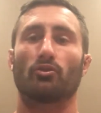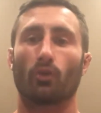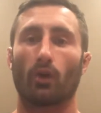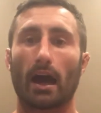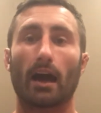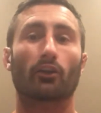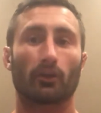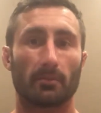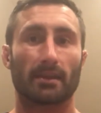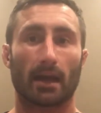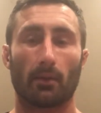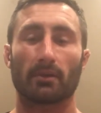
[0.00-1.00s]
You are going to be
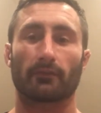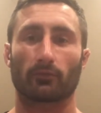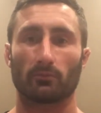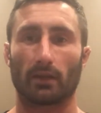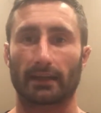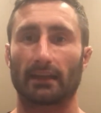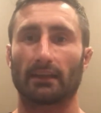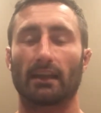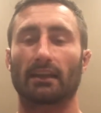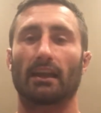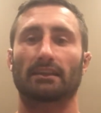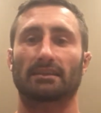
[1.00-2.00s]
coming from like
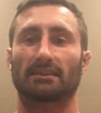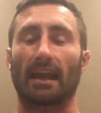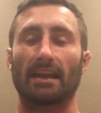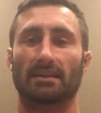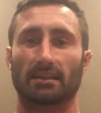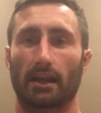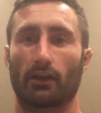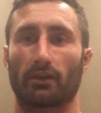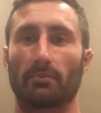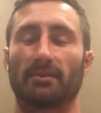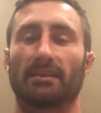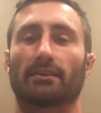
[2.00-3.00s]
a
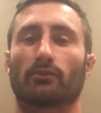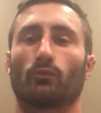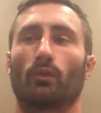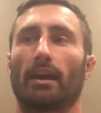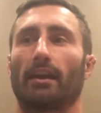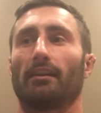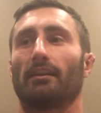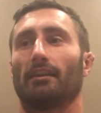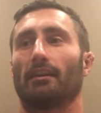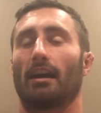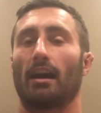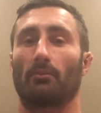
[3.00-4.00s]
stationary position where
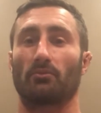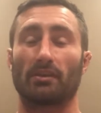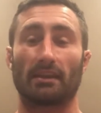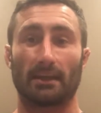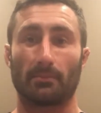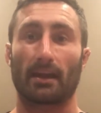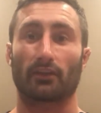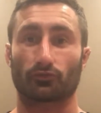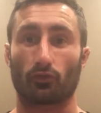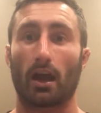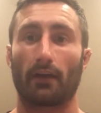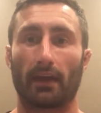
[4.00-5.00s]
you need to be able to
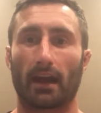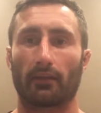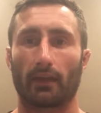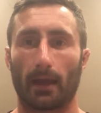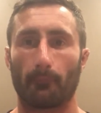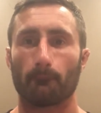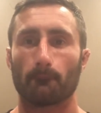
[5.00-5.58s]
drive out of that.